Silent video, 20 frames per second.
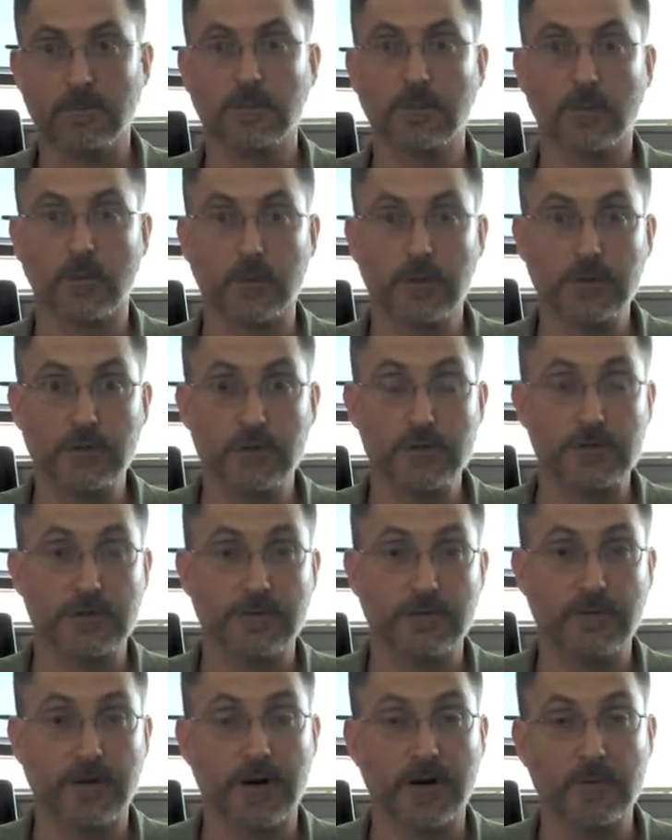the reduced
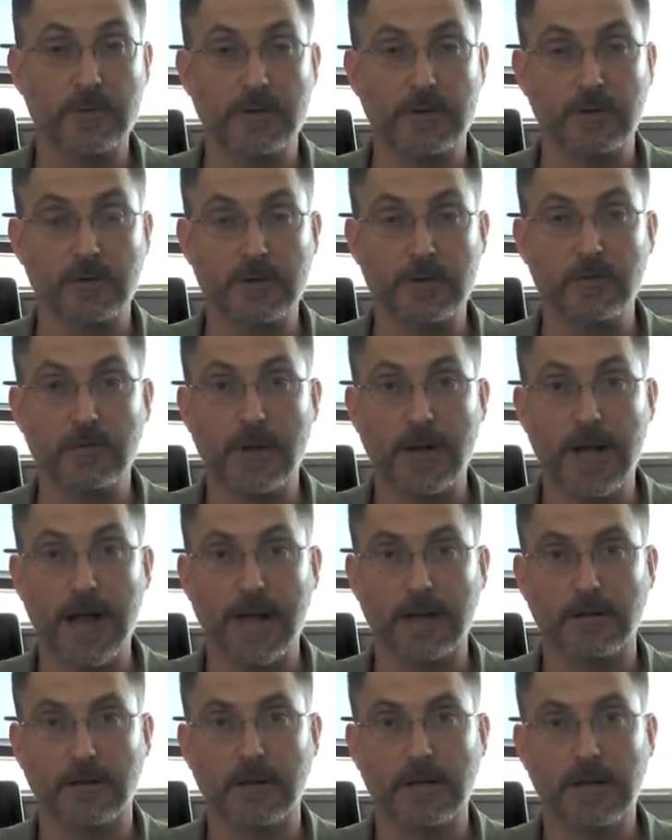environmental
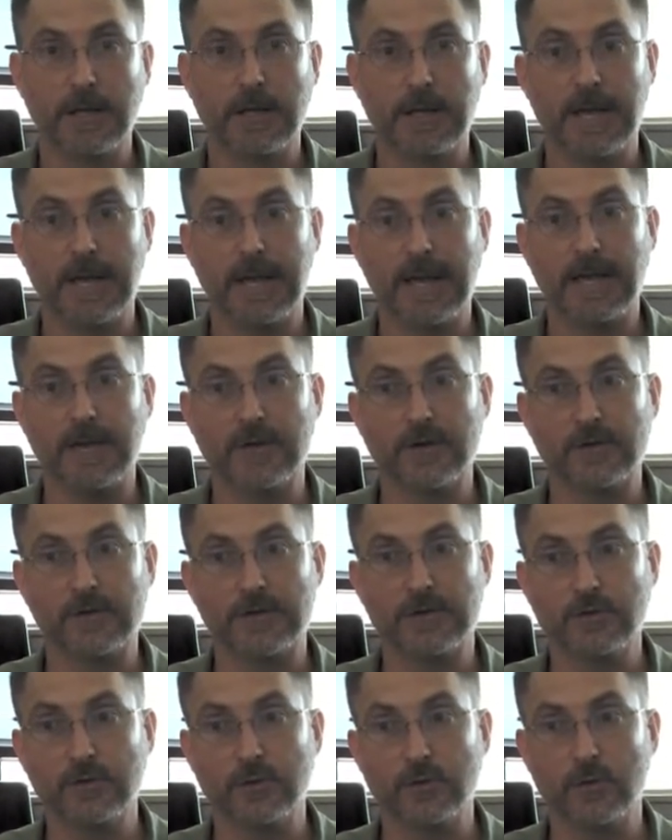impact, and
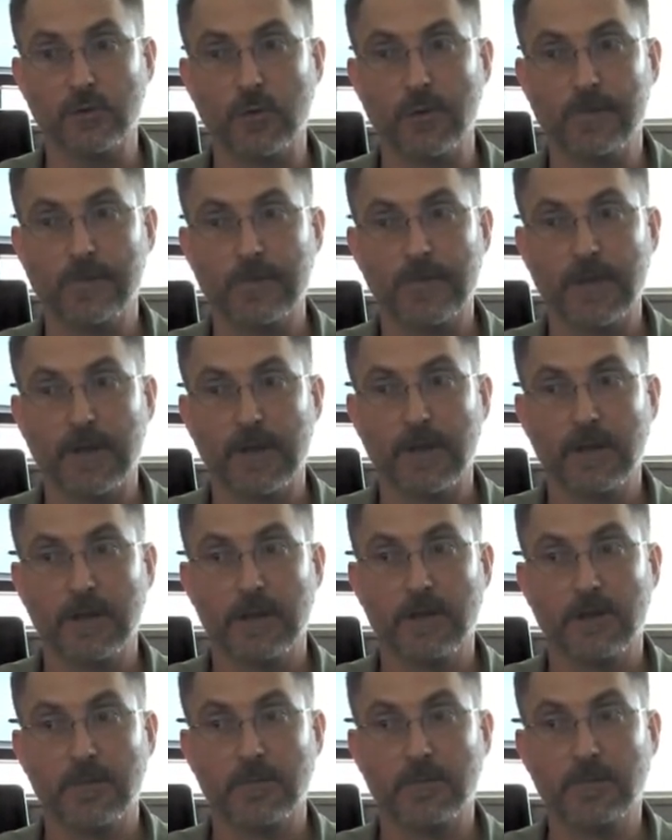two,
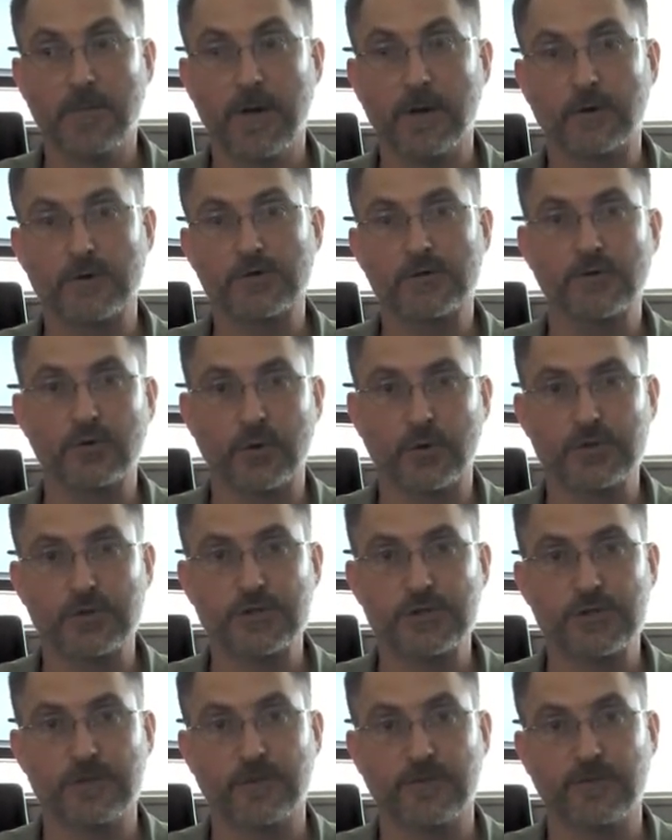better
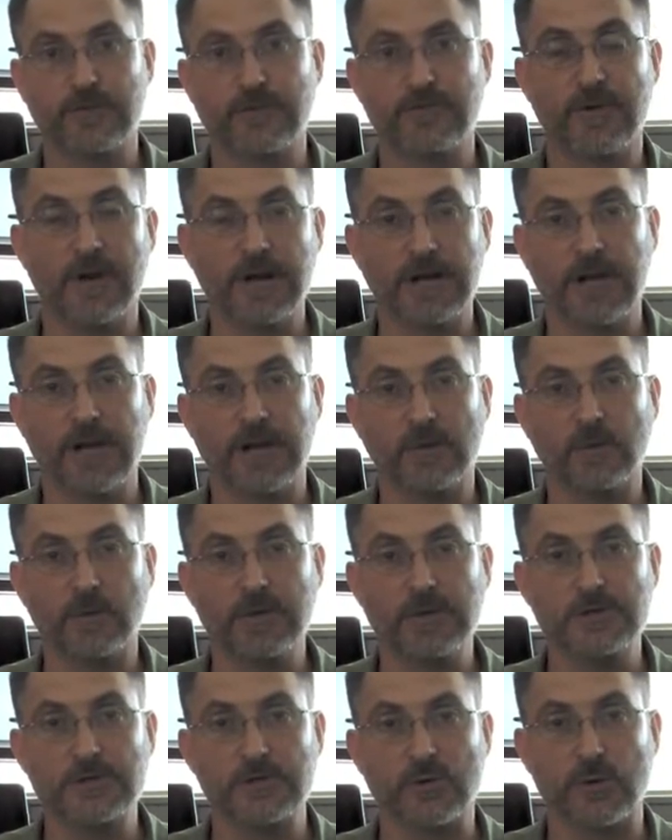stewardship of a finite
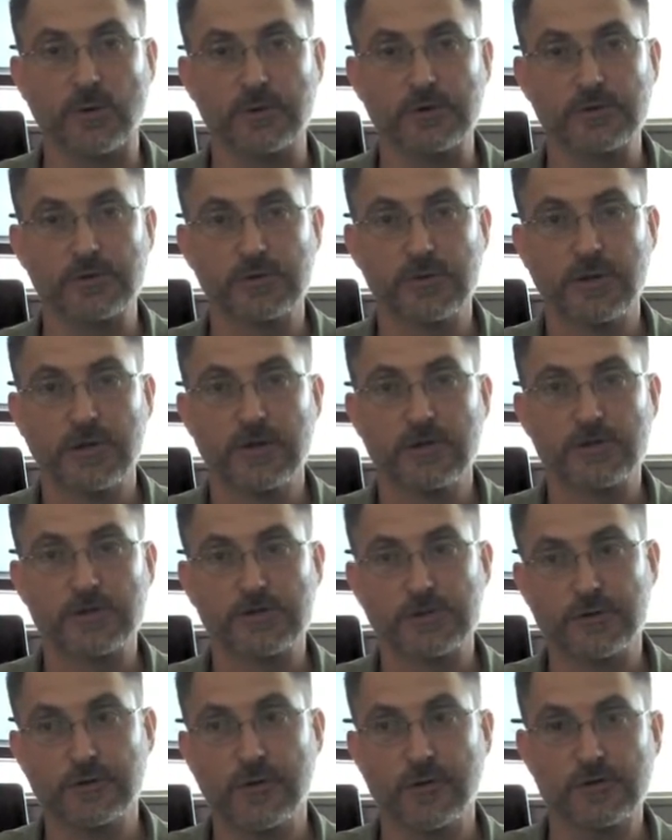resource
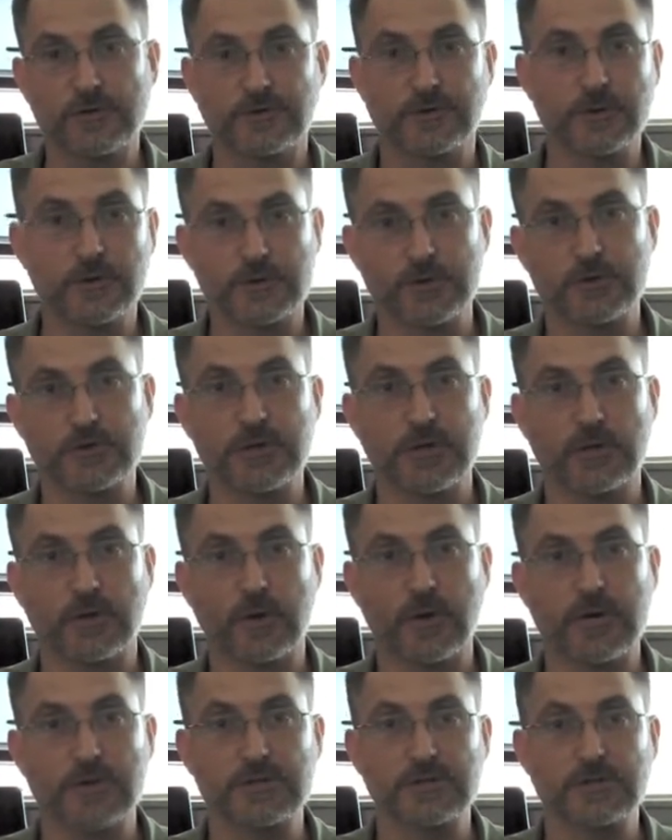should those future
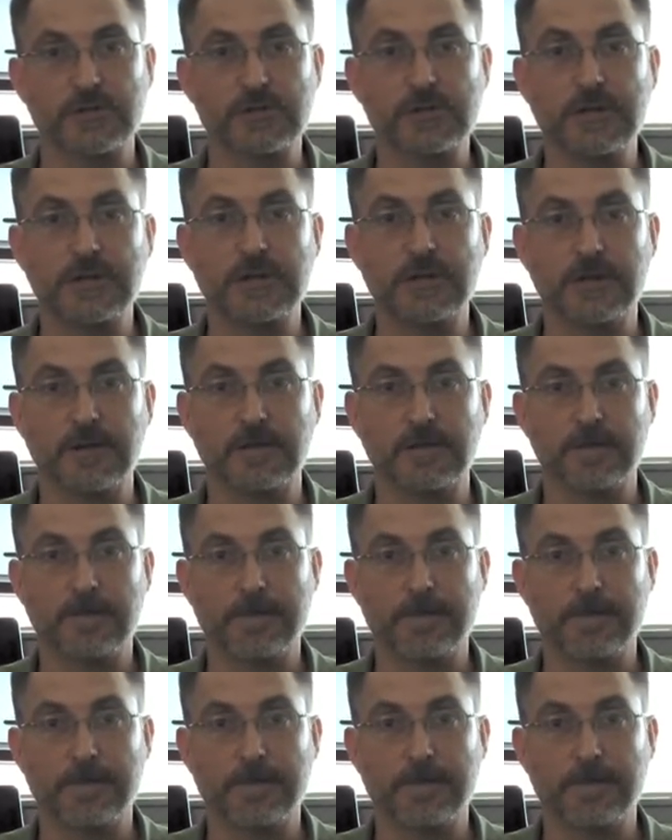generations need it.